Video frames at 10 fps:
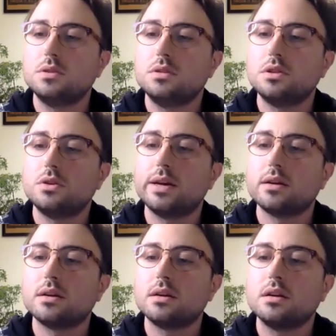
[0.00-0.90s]

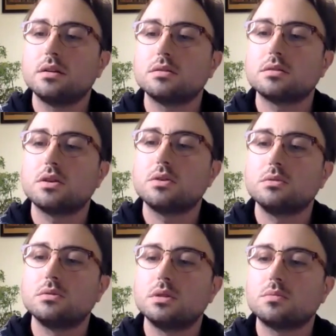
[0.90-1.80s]
doing. So
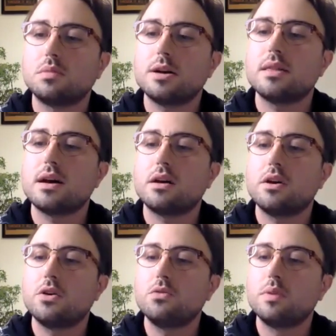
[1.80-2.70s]
despite that, I
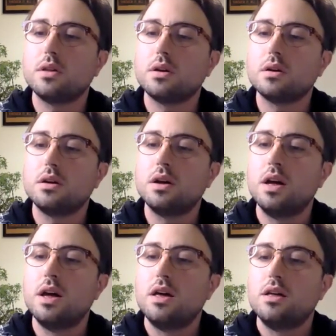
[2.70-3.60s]
hope that
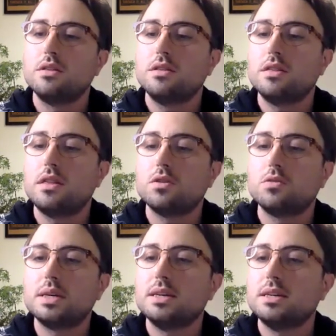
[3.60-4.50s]
there'll
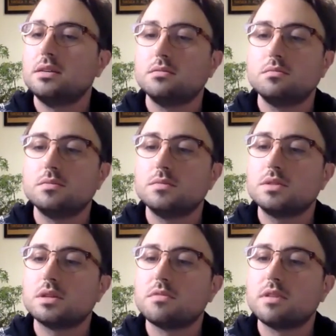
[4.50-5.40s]
be
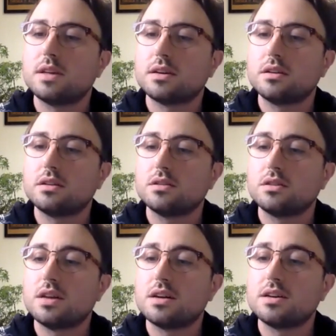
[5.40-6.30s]
something
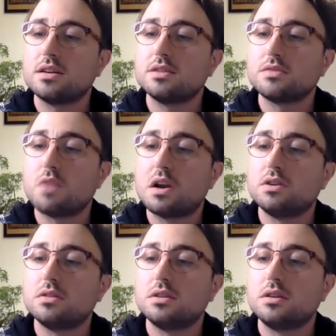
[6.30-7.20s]
that is
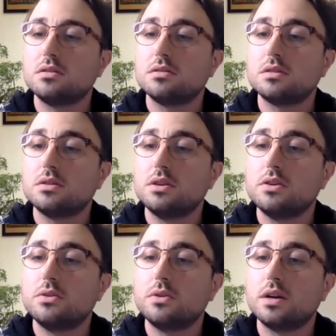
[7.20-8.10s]
relevant to
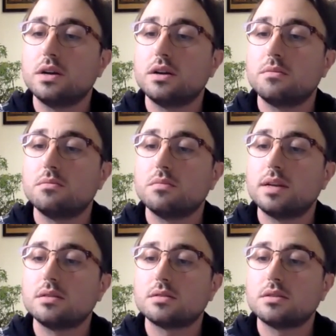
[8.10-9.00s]
you, and
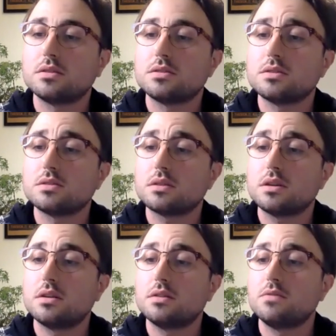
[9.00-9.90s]
it's not just
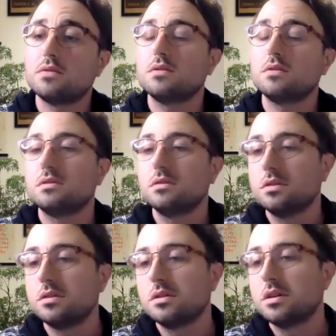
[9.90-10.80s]
kind of
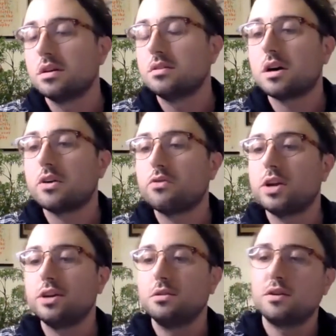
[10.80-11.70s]
a diary.